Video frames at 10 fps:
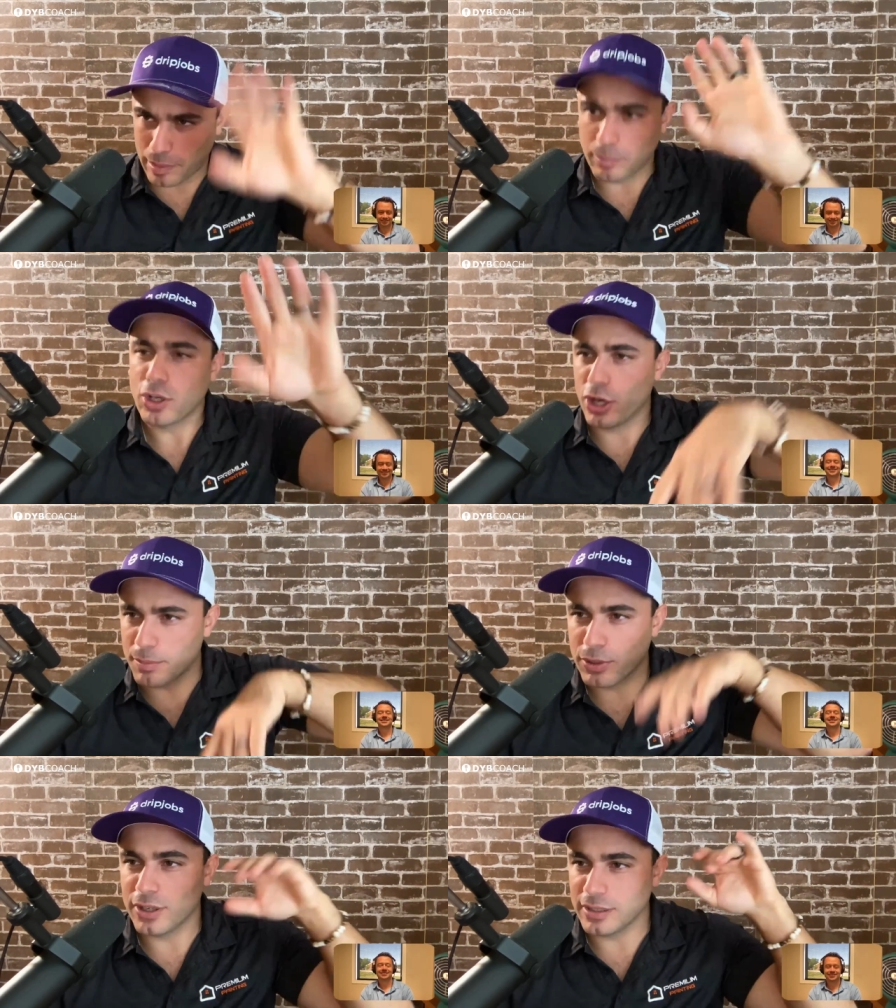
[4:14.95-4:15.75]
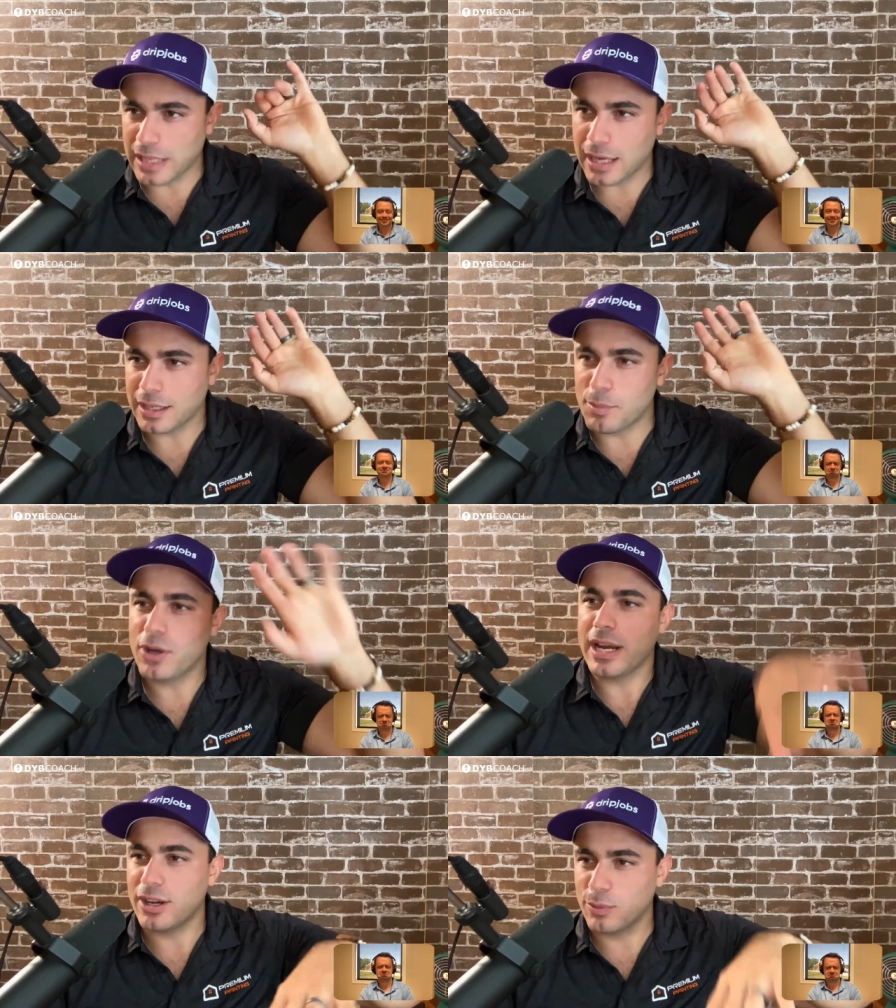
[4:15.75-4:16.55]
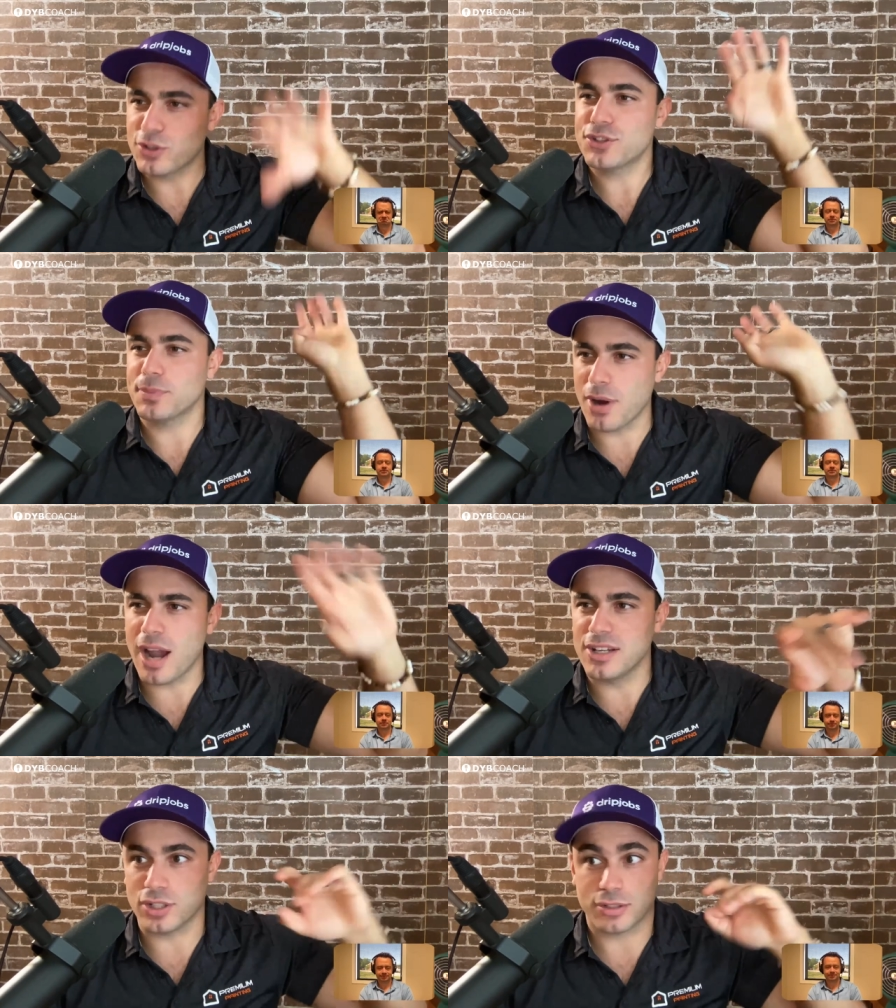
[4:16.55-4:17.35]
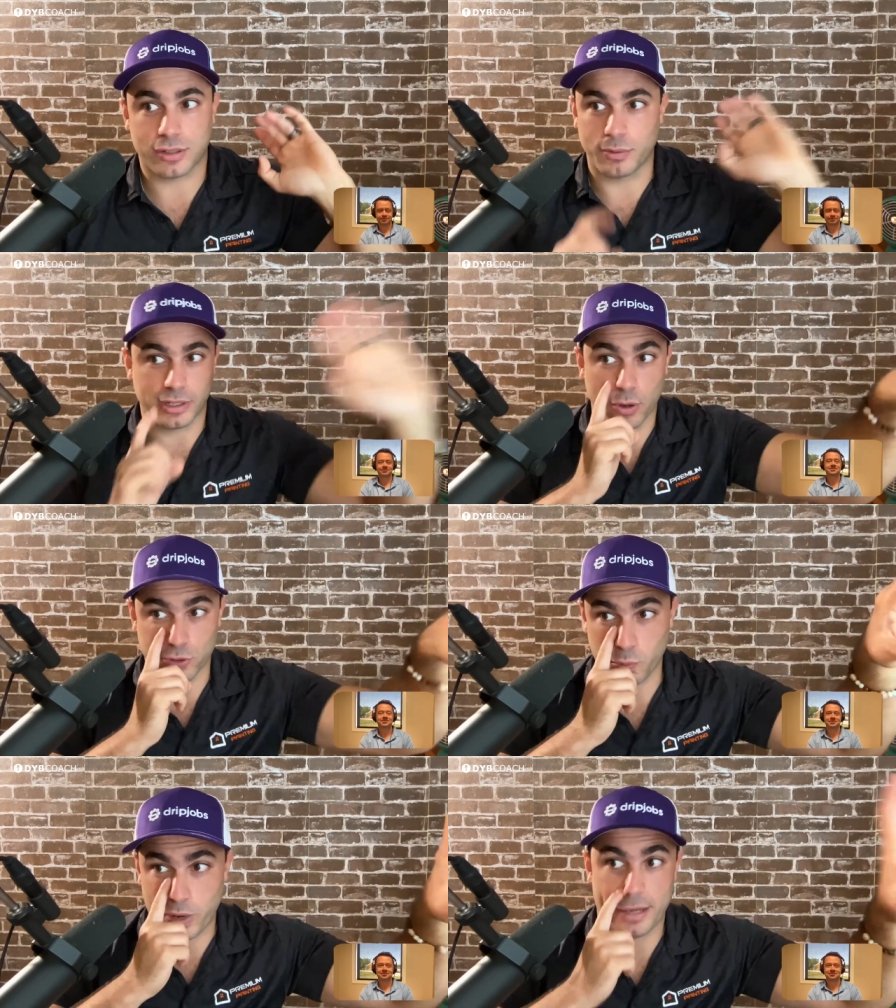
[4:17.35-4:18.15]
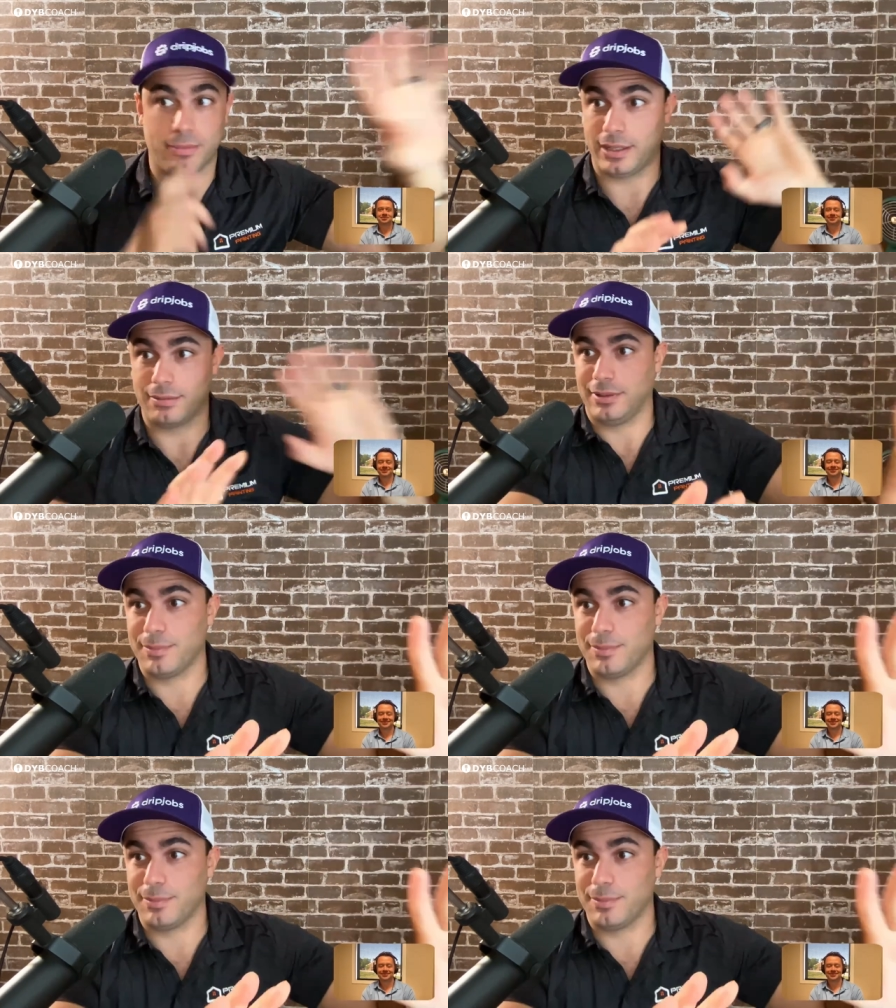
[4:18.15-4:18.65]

I'm good i'm good yeah come on out i want to surprise you so he goes away i'm like I'm,